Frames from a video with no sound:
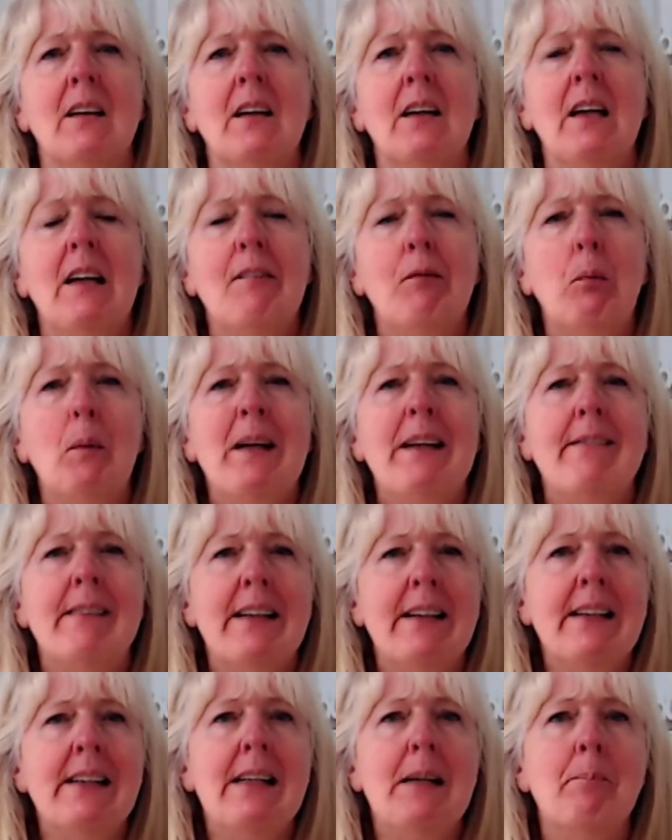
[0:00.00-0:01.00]
If we
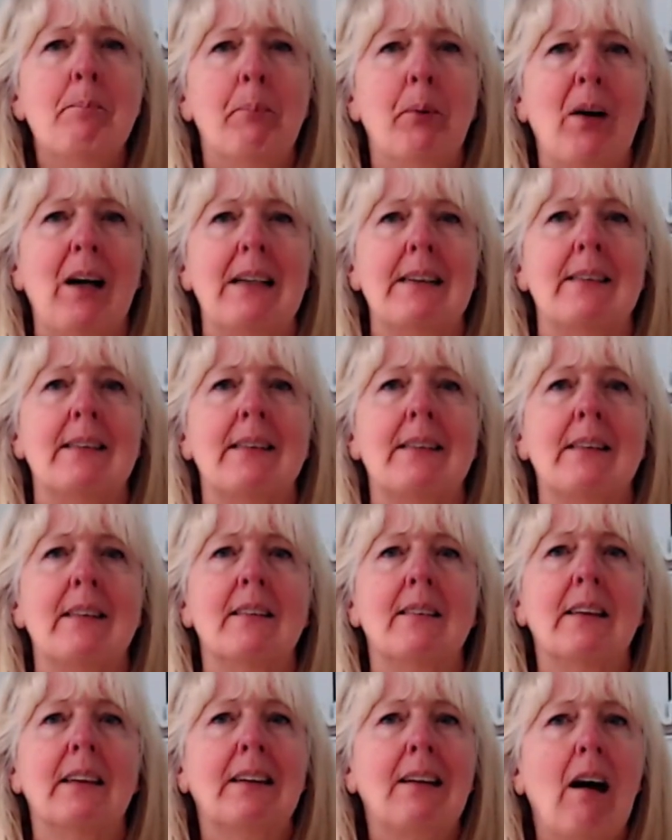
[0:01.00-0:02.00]
didn't embrace
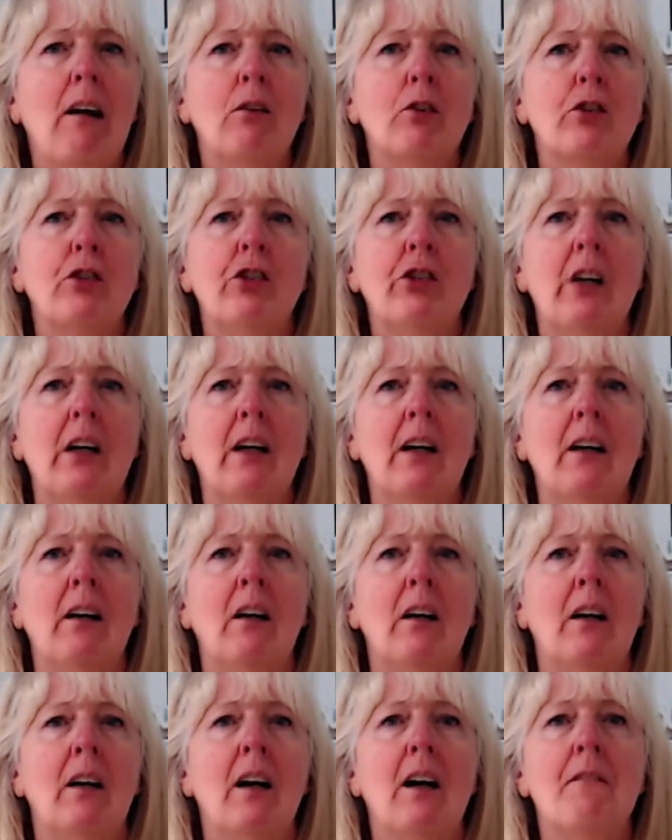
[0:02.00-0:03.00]
the culture
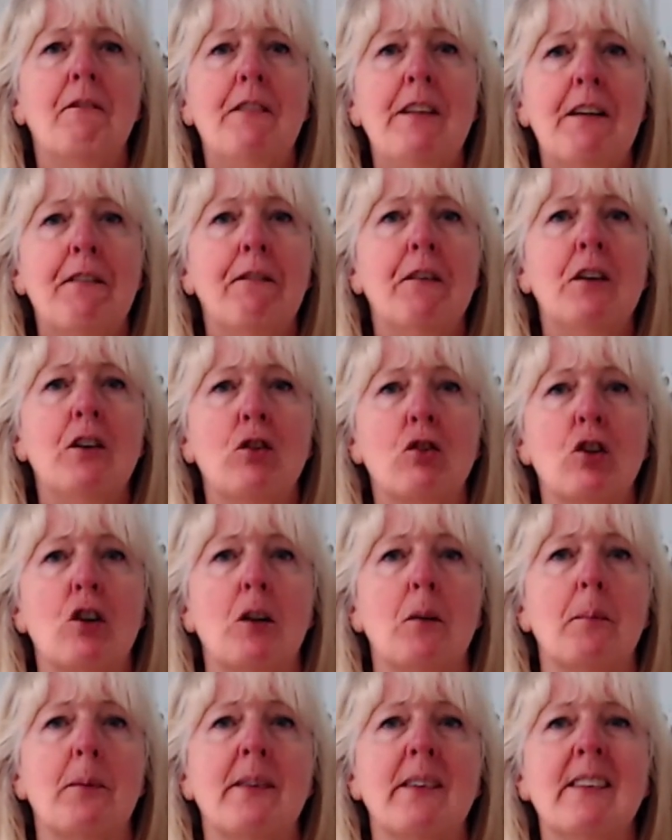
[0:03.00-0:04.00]
of different
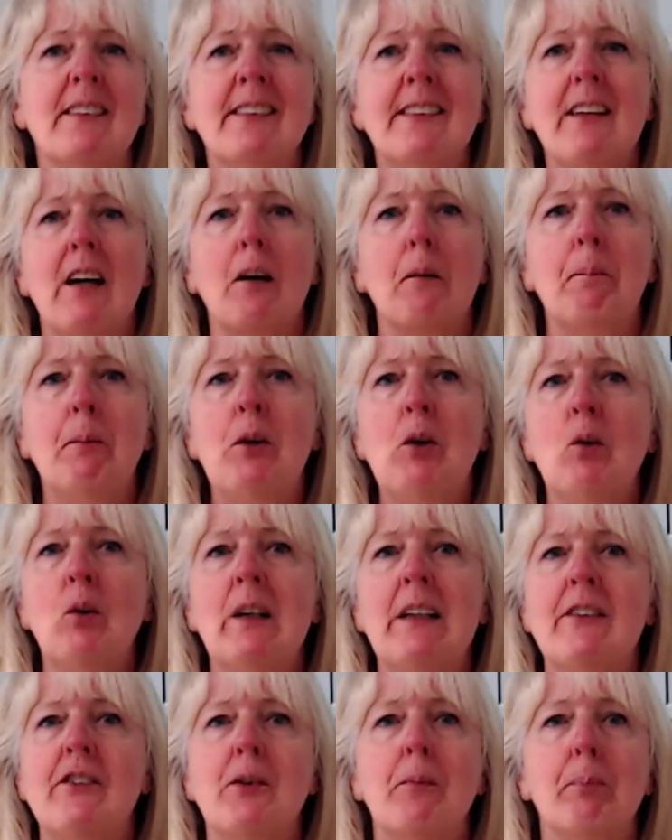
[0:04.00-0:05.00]
groups and stuck purely
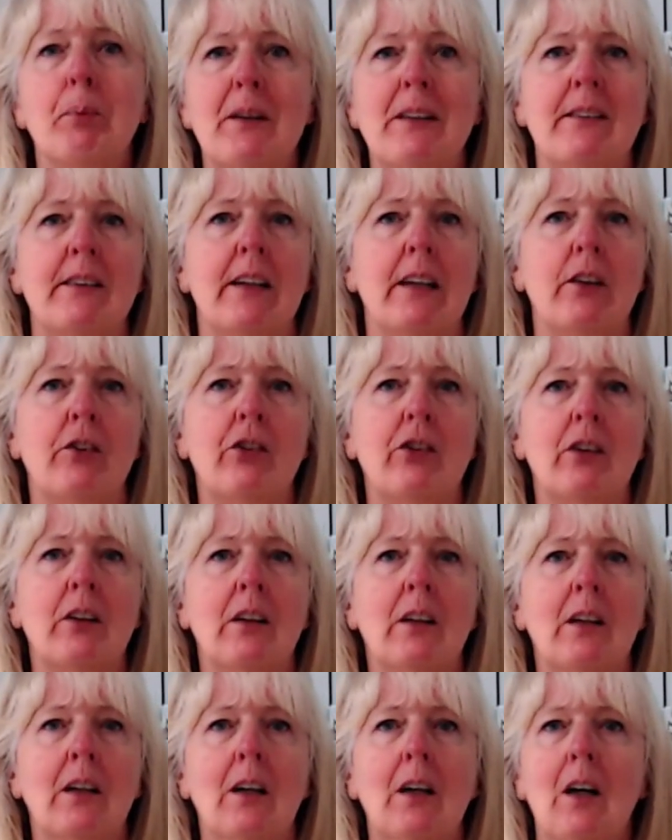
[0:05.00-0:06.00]
to British,
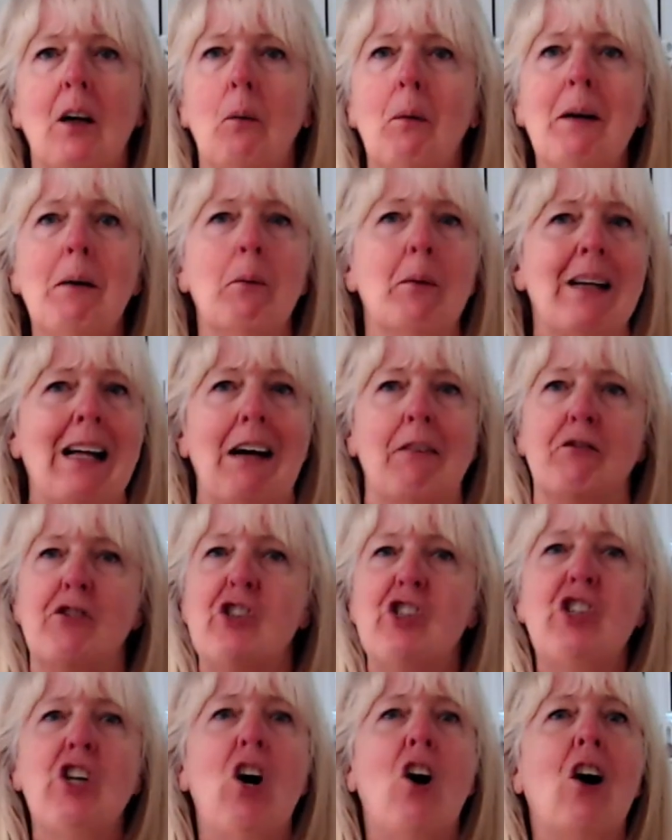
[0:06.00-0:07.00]
we wouldn't have
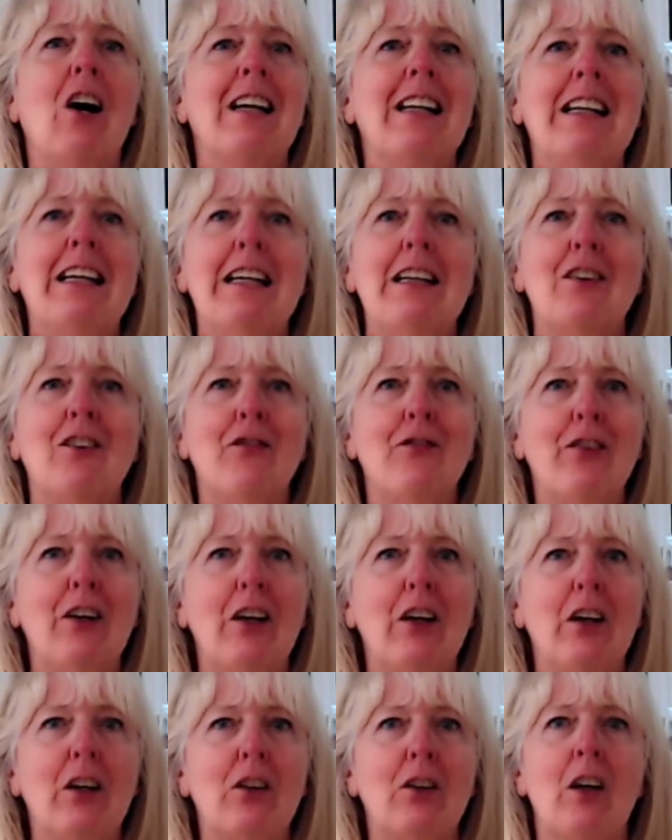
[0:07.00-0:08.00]
Chinese
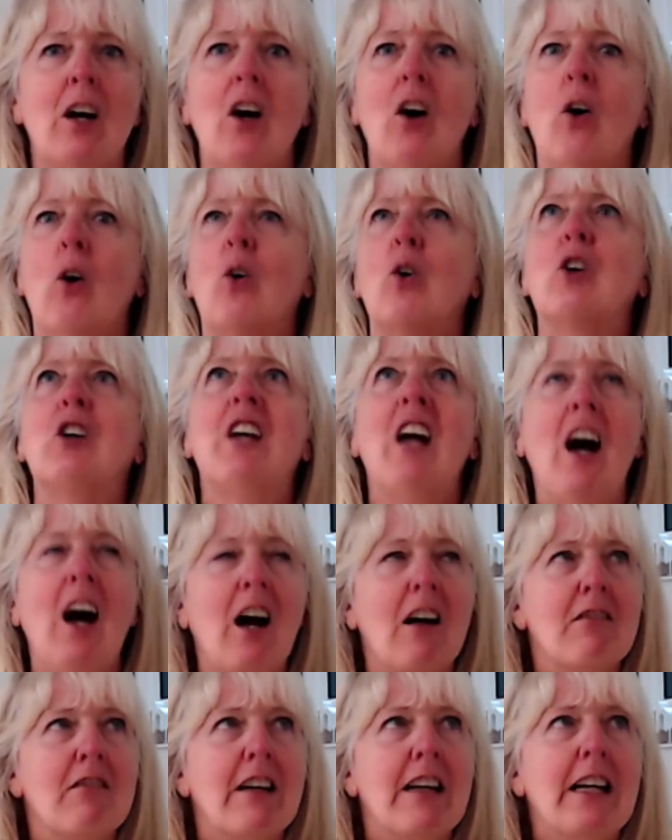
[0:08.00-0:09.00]
food or
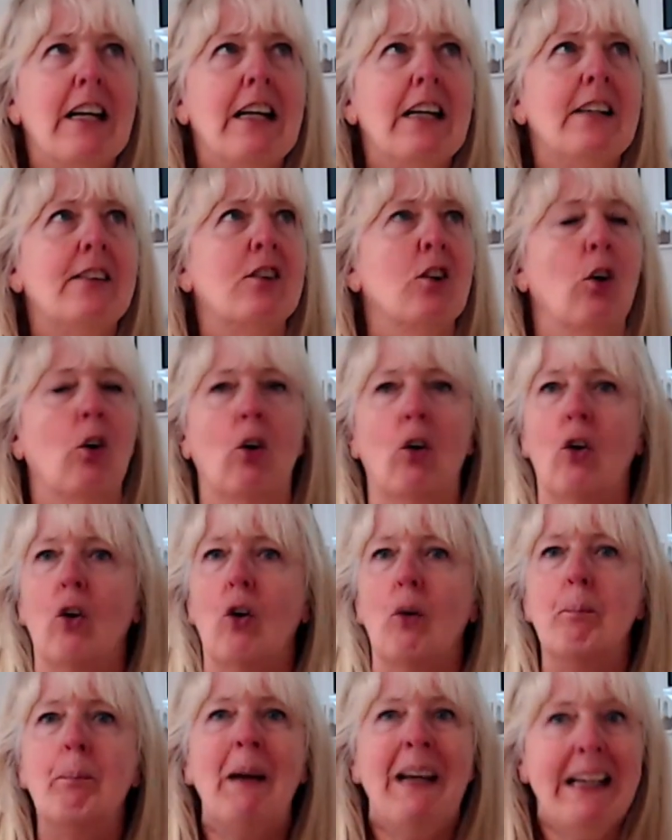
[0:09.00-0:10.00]
curries
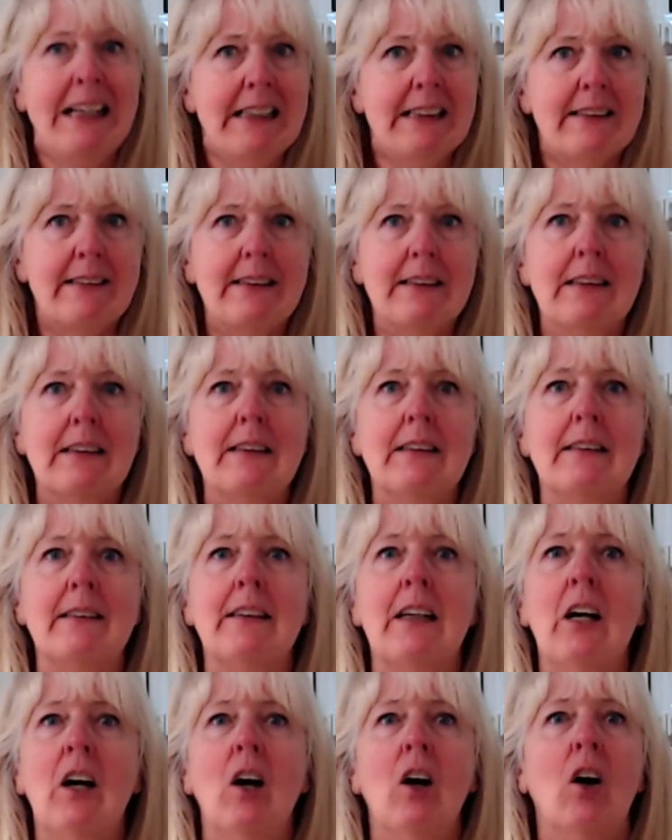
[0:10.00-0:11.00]
or pizzas
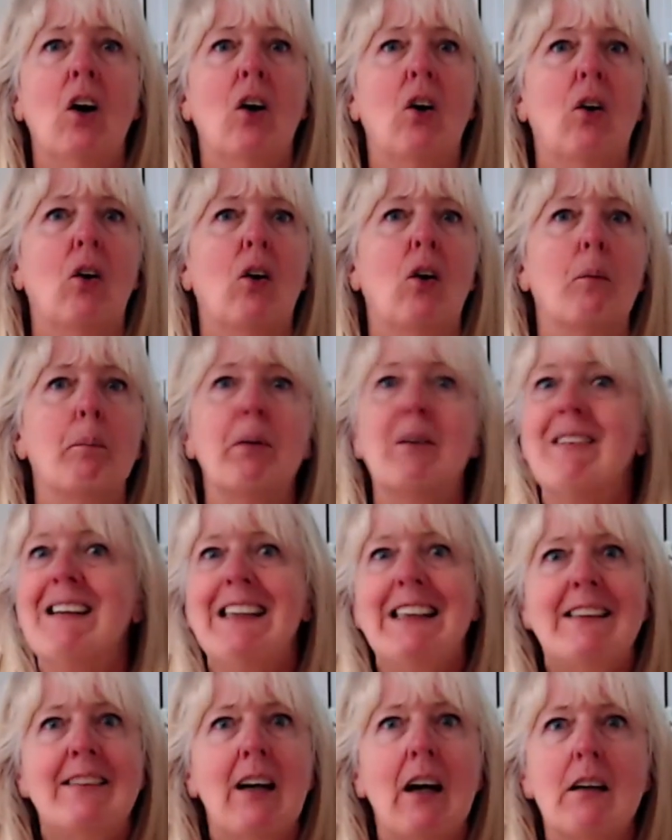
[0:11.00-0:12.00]
or
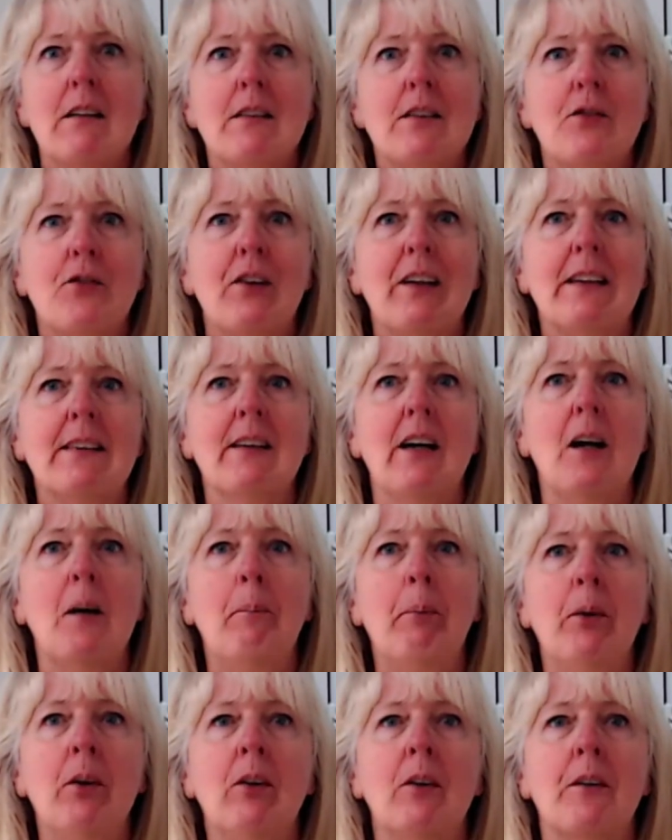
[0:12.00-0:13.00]
burritos, for
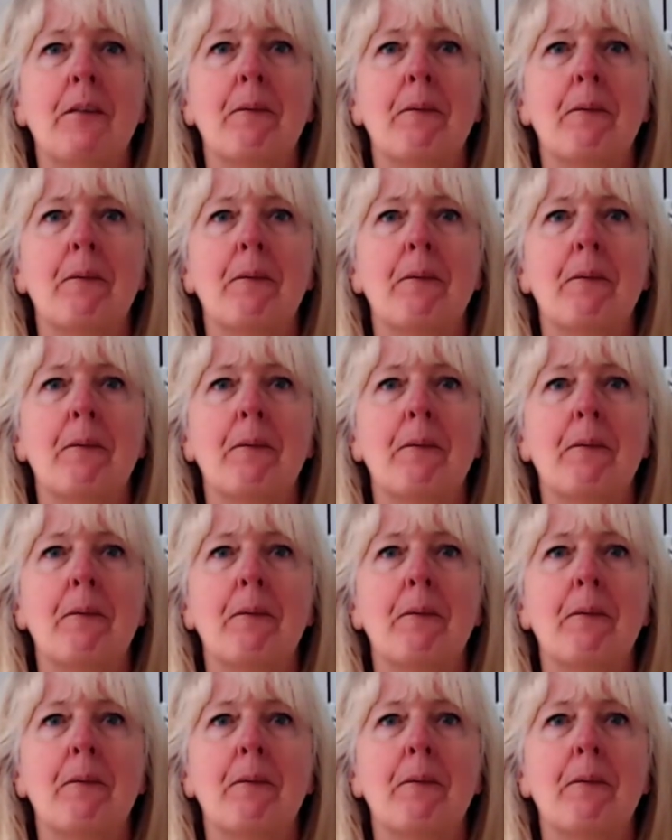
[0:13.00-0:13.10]
example.